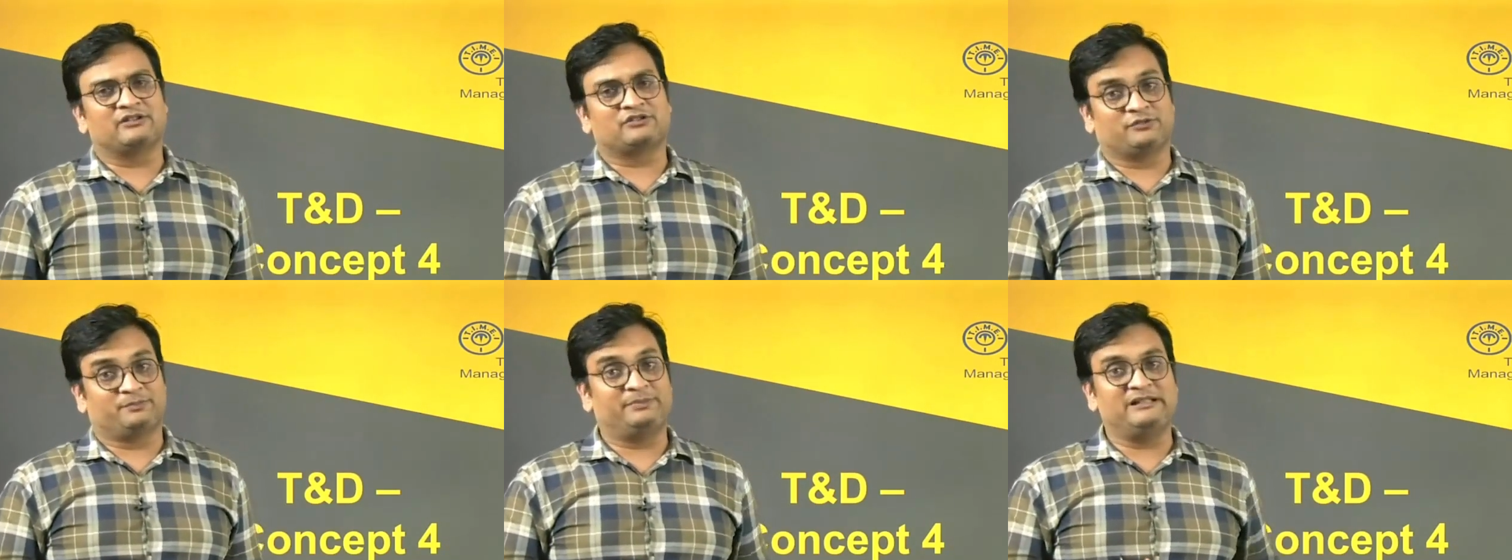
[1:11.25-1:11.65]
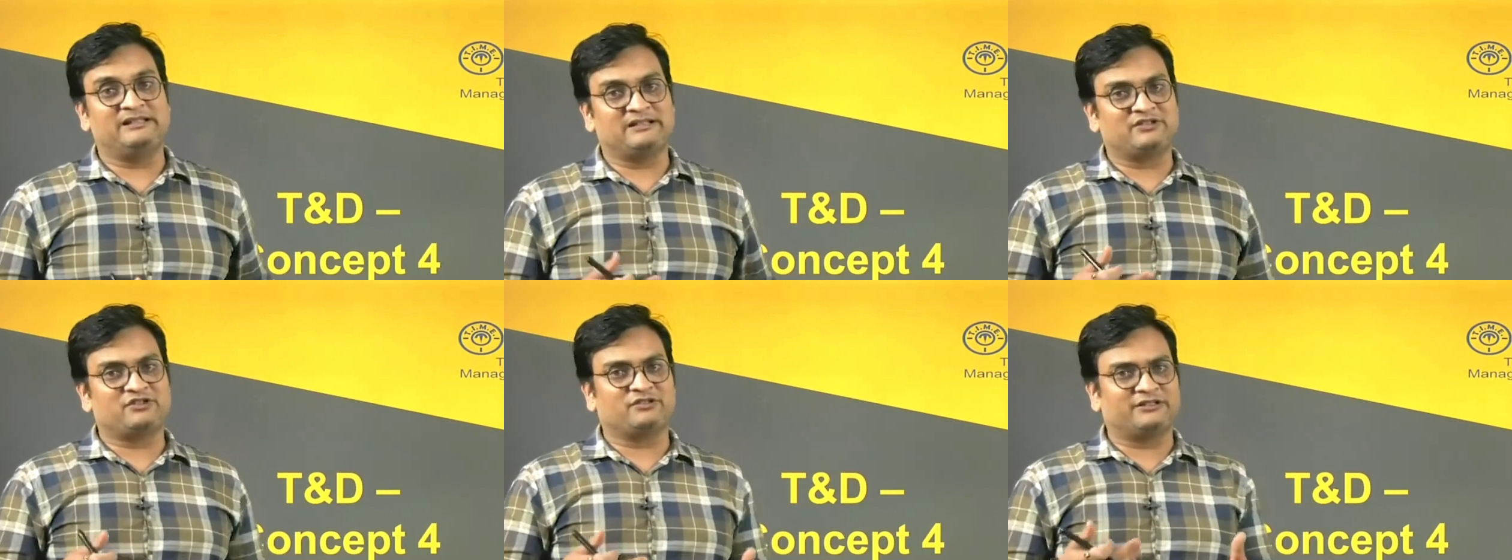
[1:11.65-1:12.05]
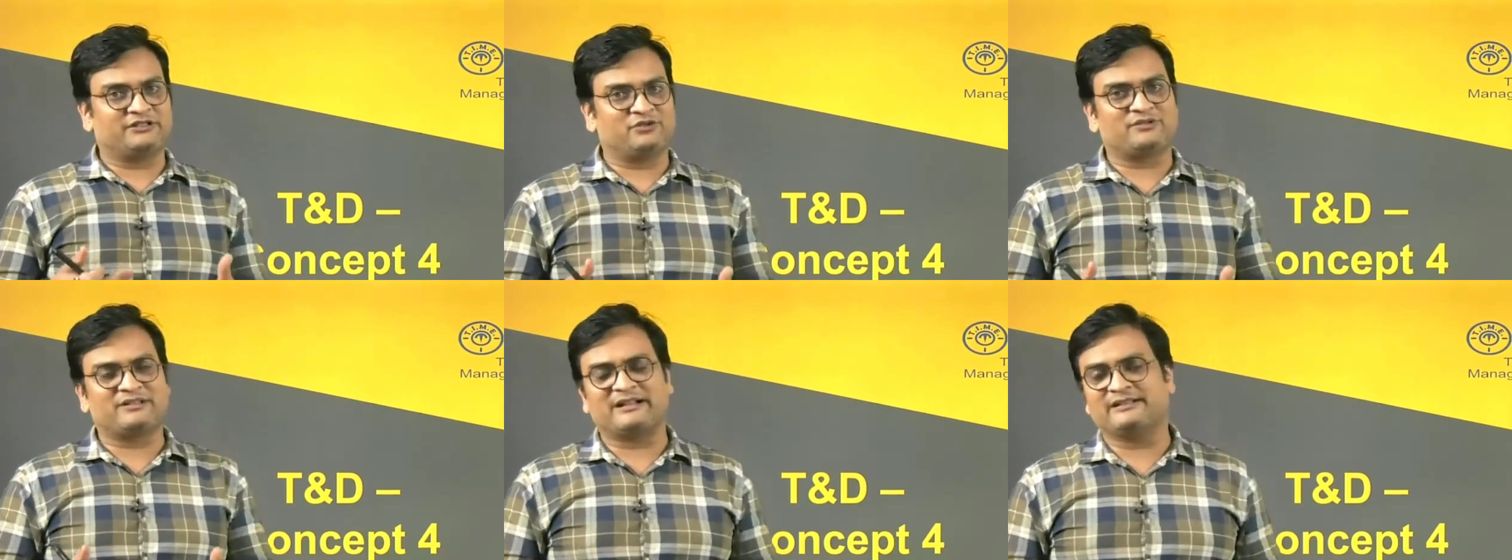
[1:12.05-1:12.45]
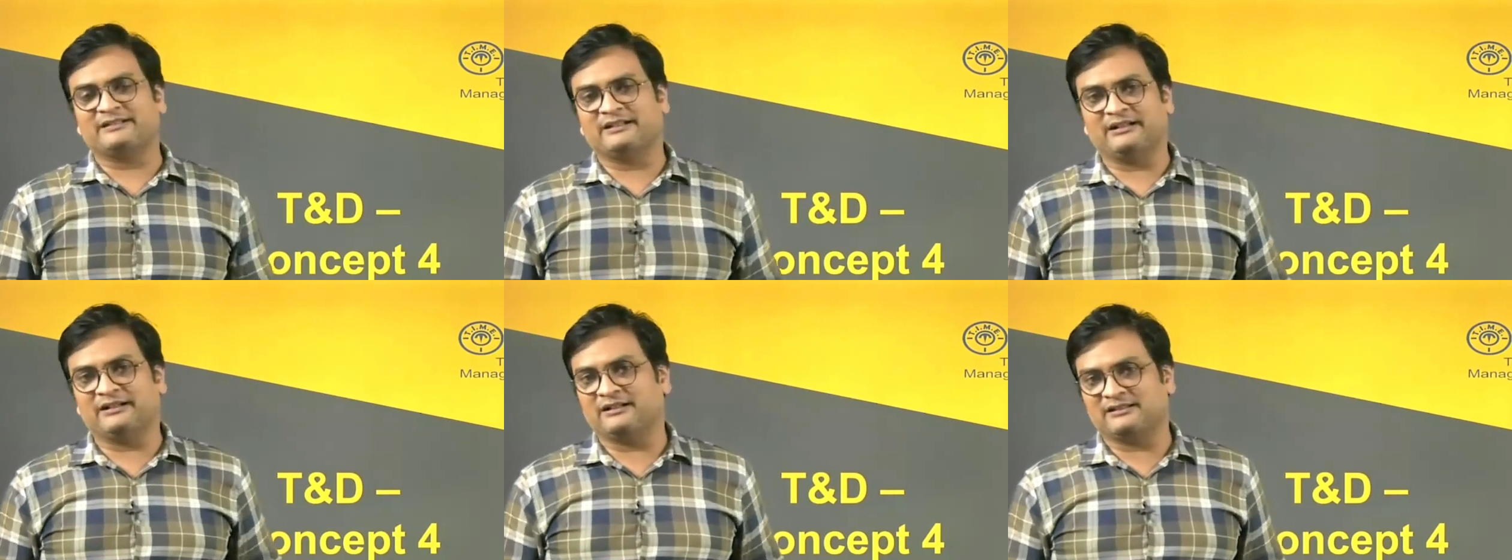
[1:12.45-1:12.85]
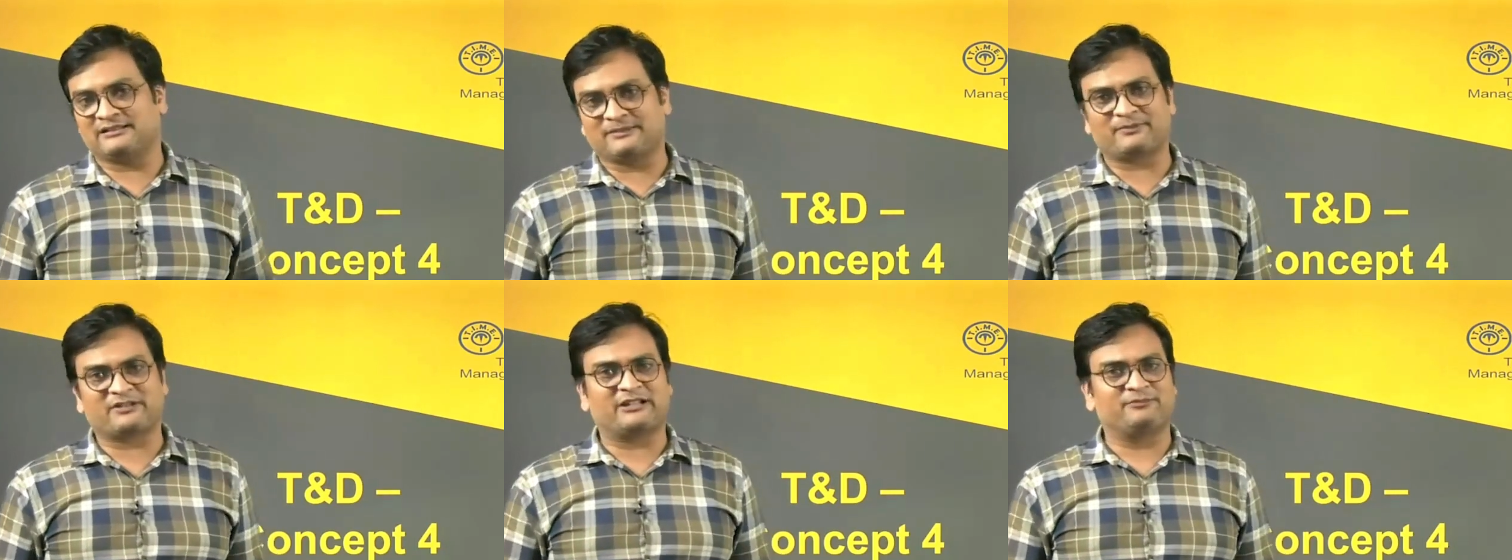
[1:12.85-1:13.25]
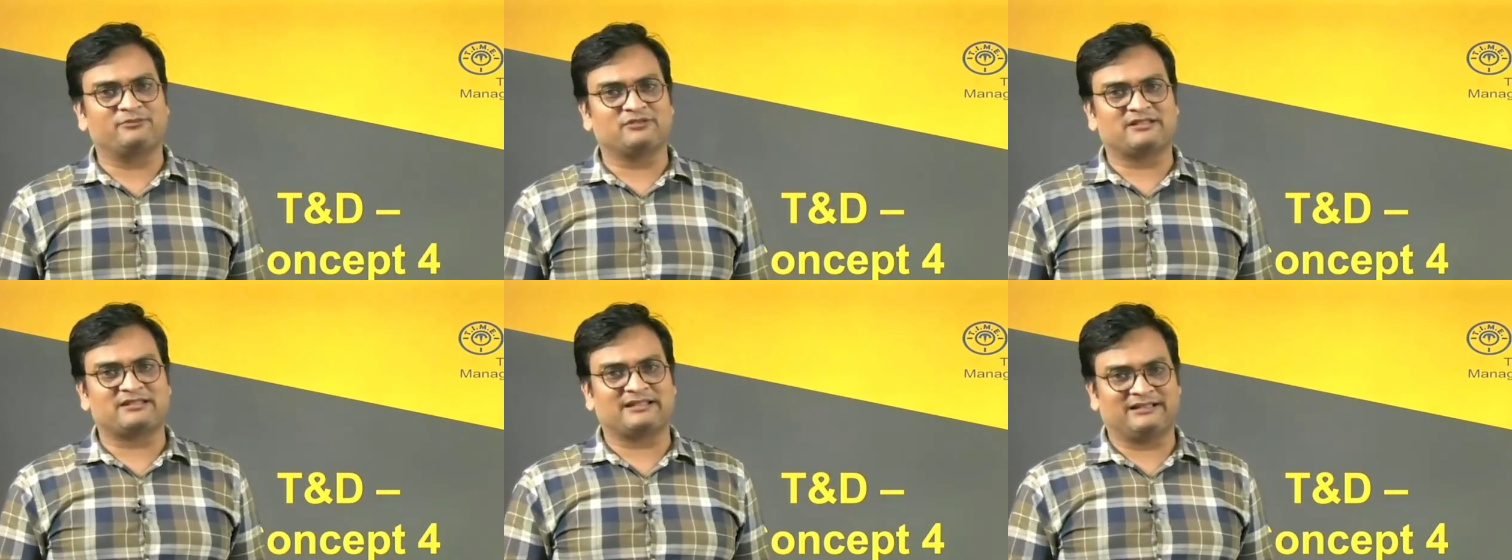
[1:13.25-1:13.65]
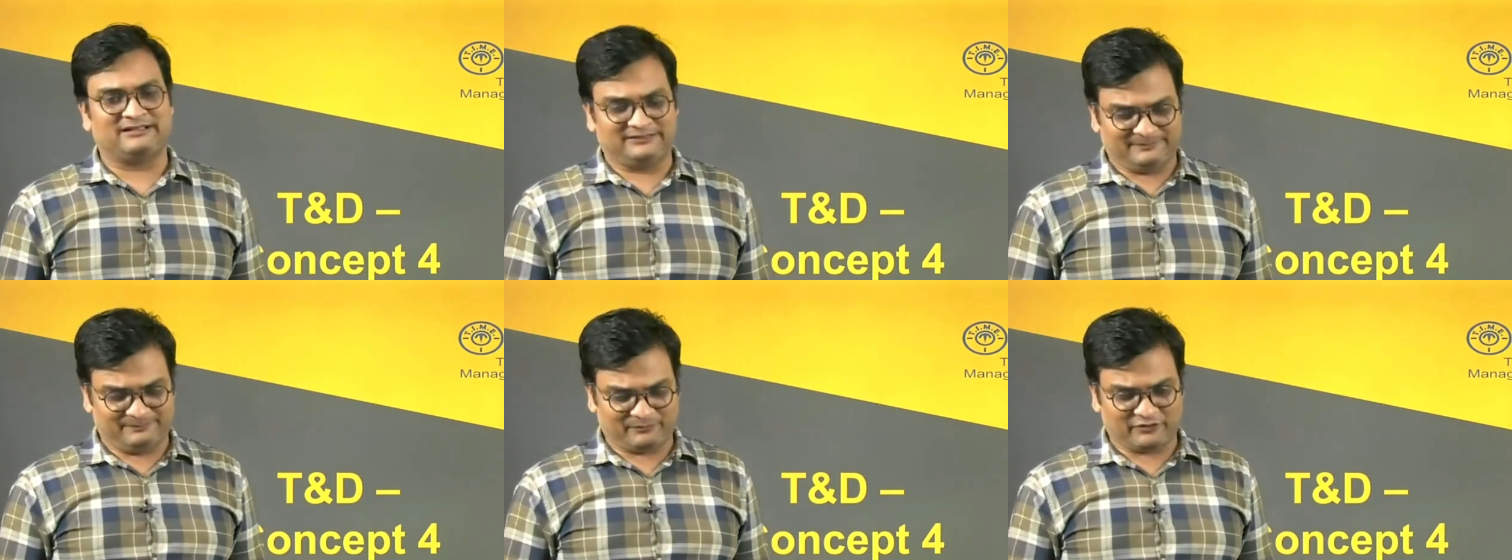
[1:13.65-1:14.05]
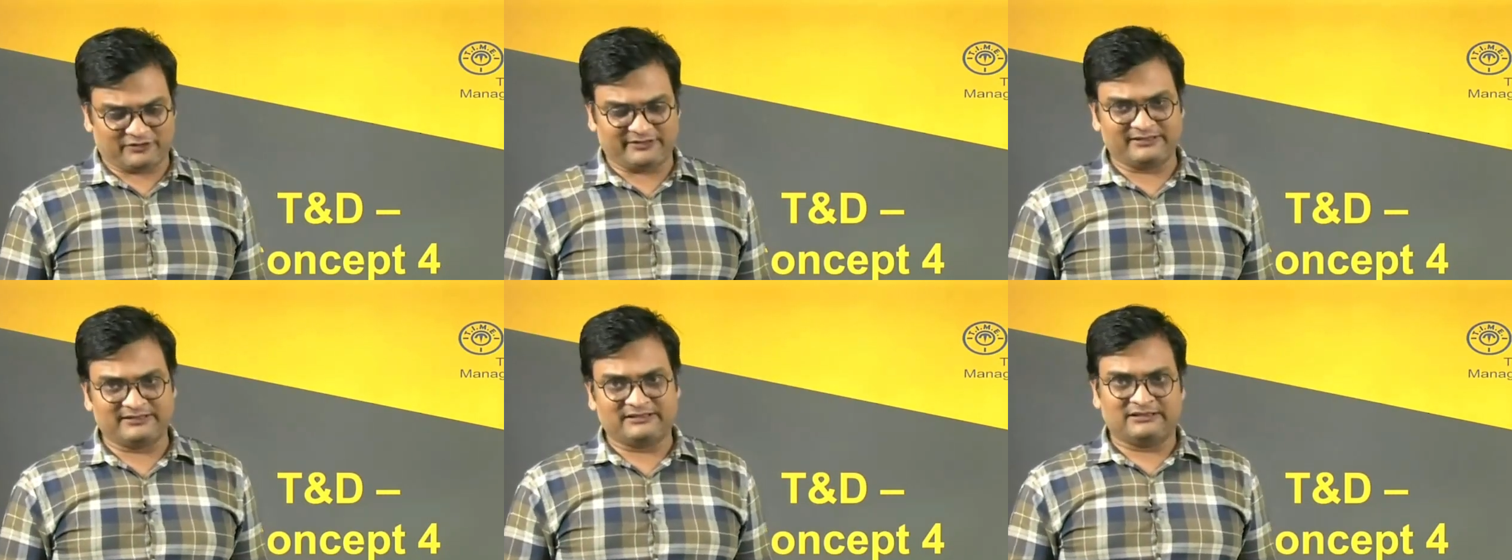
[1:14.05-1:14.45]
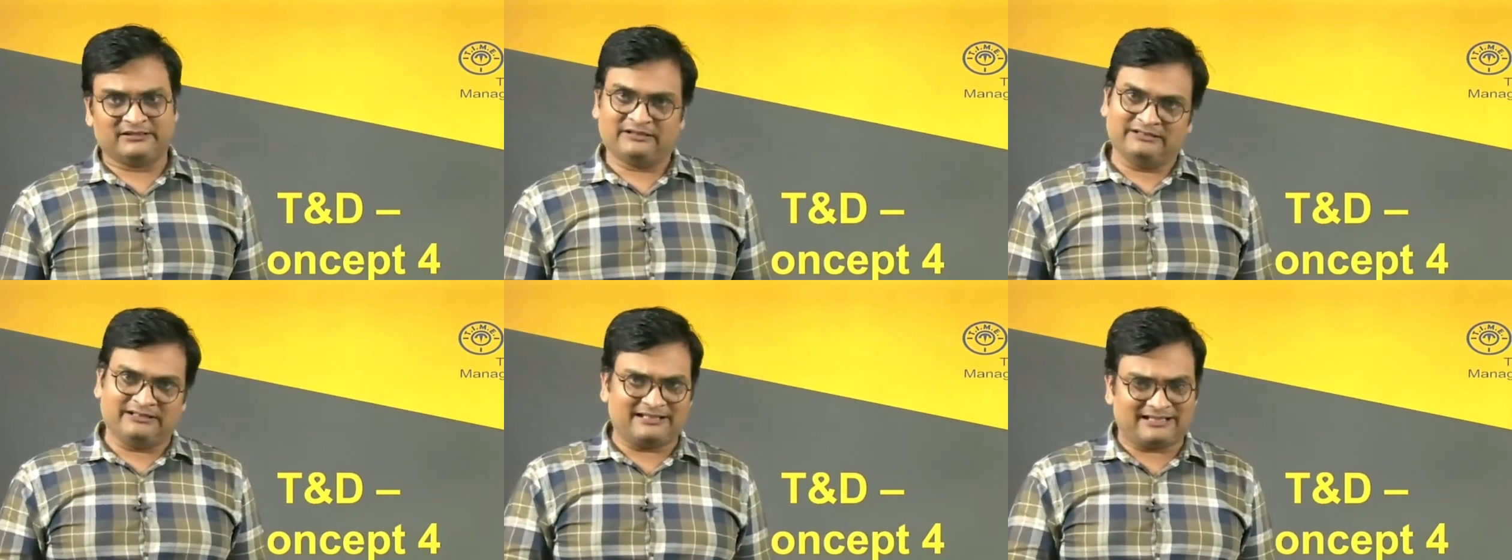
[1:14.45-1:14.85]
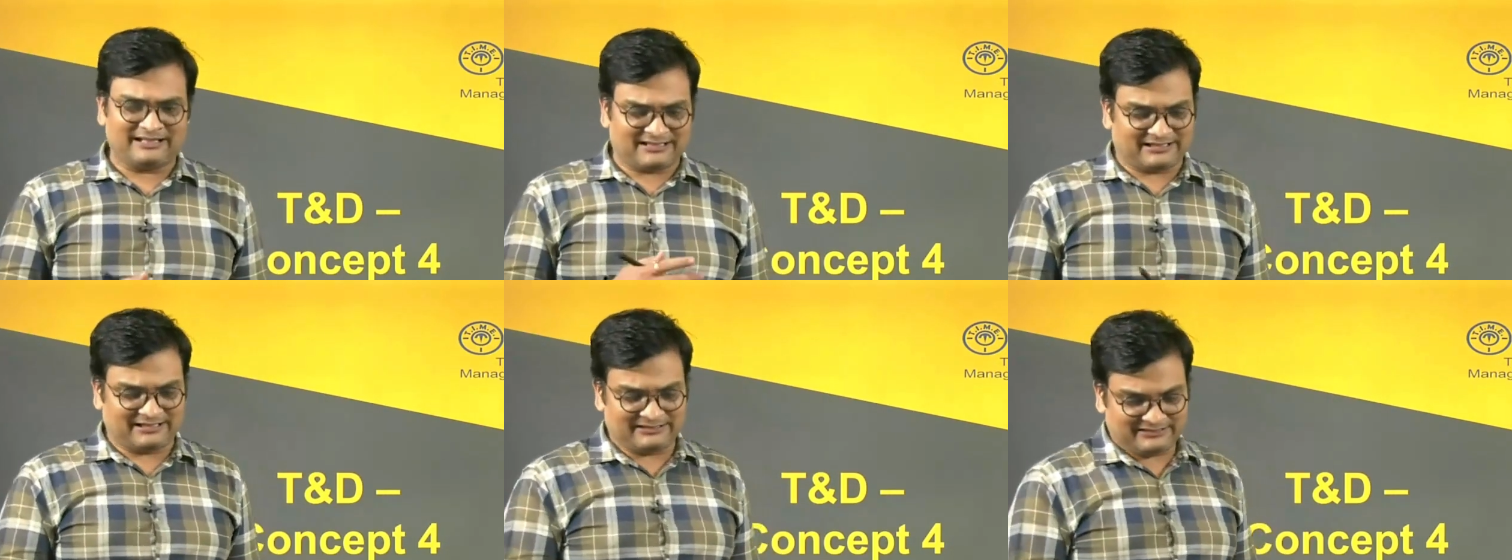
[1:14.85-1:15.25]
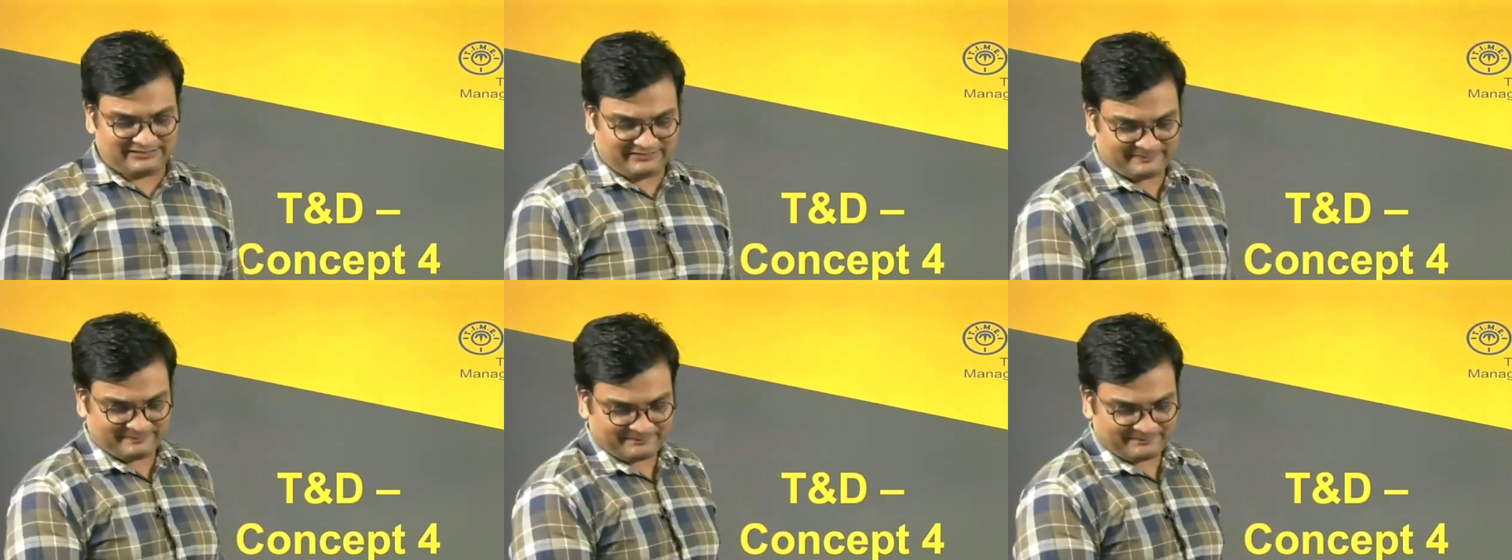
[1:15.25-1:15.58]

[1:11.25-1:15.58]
So please ensure that you subscribe to this channel. Right. Let's get started.